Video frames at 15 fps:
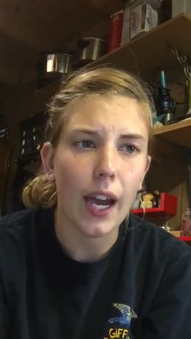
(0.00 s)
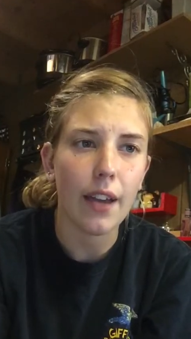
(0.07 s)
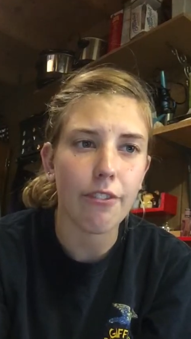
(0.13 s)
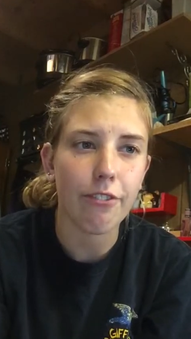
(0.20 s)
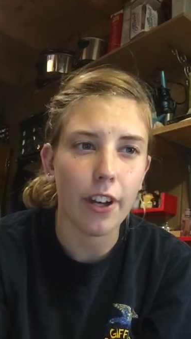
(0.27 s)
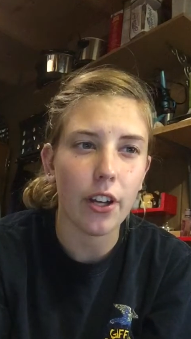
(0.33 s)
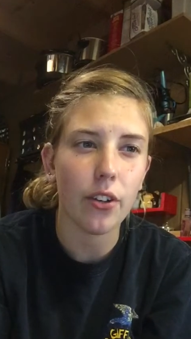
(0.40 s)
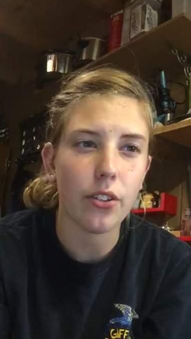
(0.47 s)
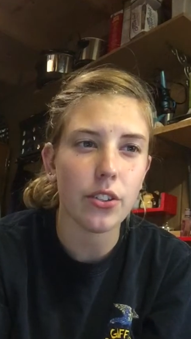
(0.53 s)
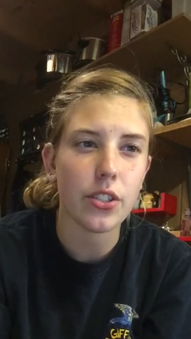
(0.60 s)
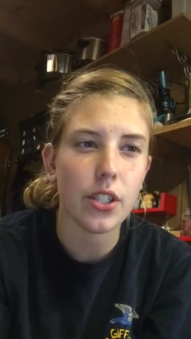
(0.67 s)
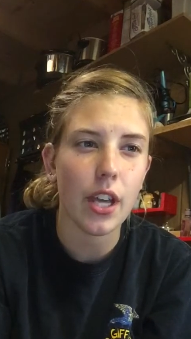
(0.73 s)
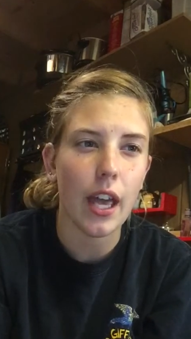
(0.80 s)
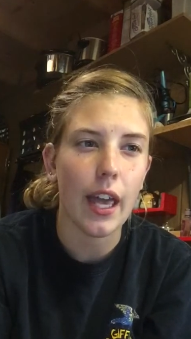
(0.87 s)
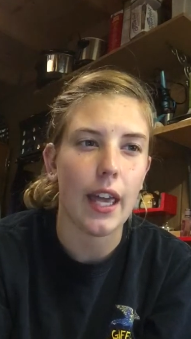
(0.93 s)
I
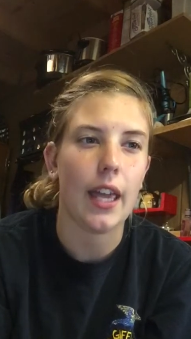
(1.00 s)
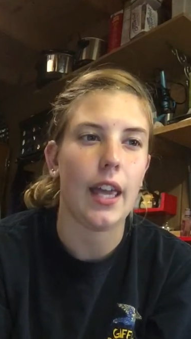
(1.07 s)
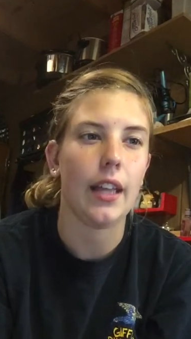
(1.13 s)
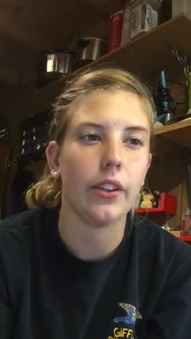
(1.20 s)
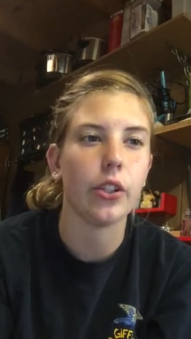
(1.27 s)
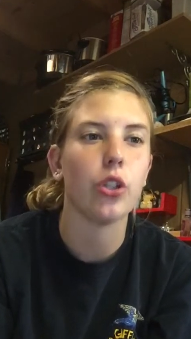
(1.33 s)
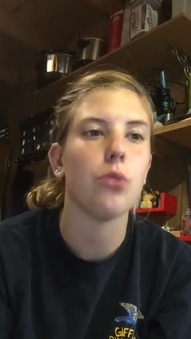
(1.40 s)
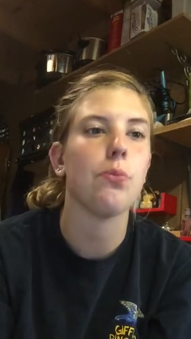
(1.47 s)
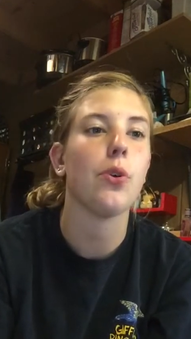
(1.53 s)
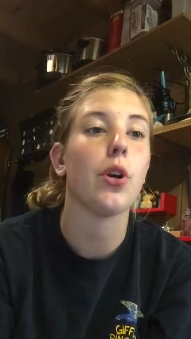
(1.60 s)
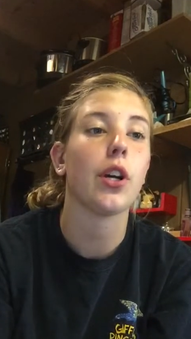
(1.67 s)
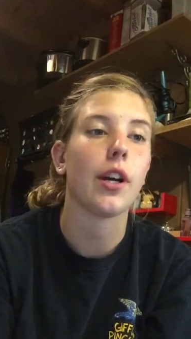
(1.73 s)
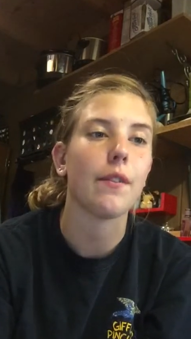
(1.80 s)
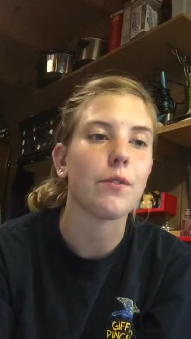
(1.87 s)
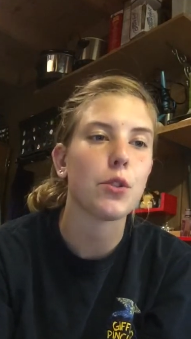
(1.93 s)
felt a little
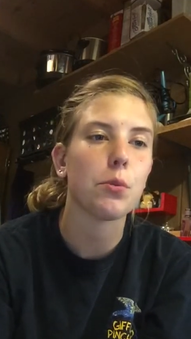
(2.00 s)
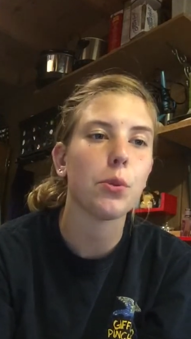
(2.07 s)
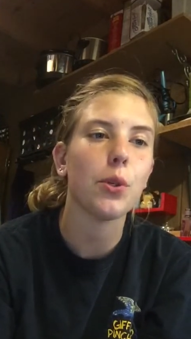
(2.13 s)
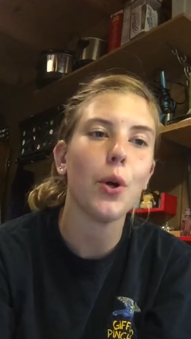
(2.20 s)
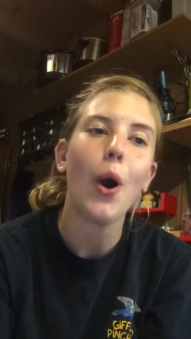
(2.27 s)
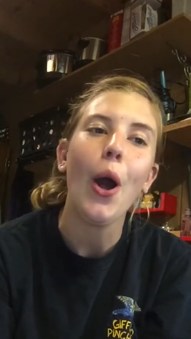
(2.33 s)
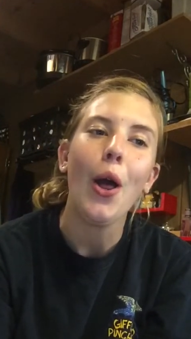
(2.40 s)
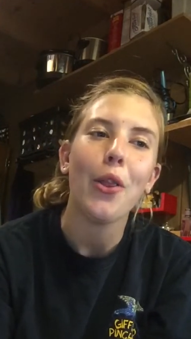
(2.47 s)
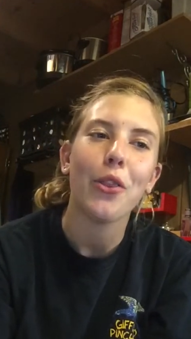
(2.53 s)
more comfortable.